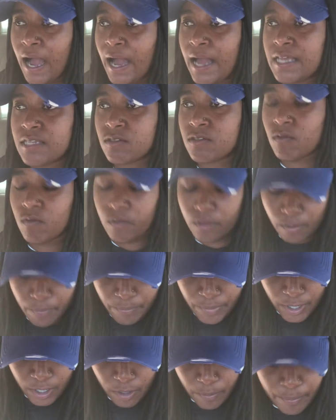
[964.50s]
eyes on the
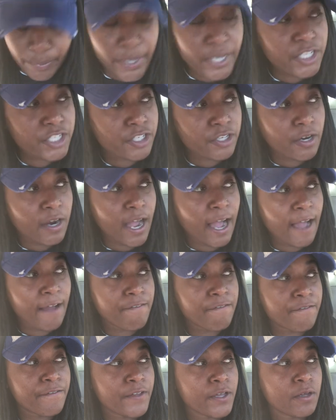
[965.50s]
bigger picture, I
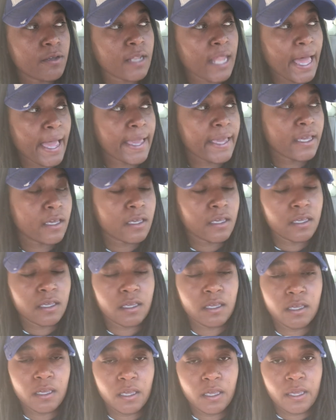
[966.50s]
feel like
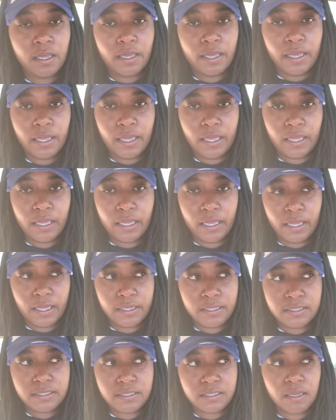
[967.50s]

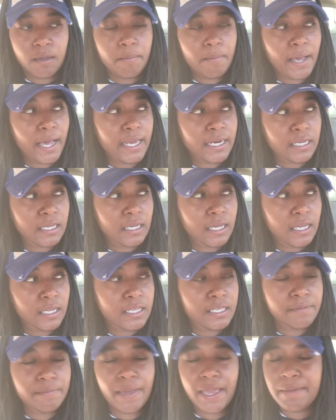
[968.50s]
somebody,
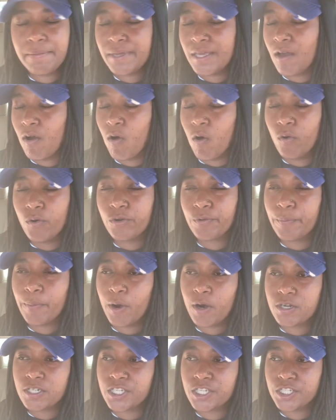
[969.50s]
it may be an older
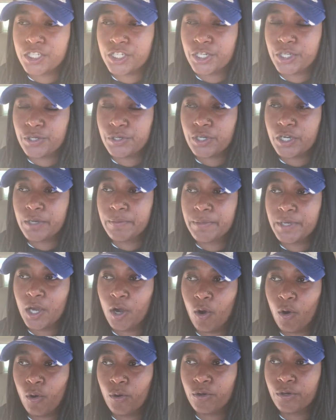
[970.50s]
person too, could be an
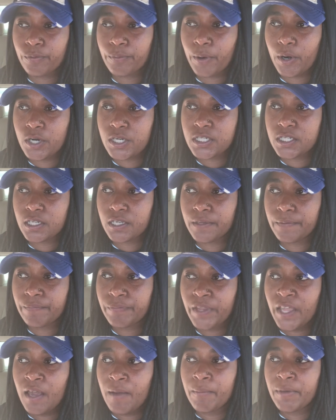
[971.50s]
older person,
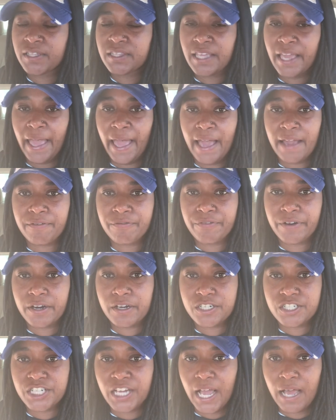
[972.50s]
but they act
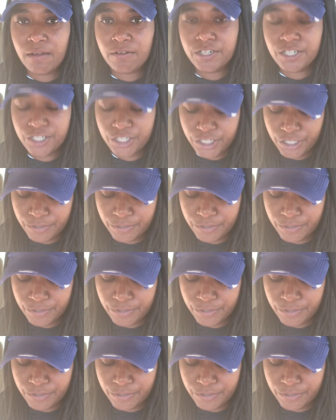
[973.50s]
very childish.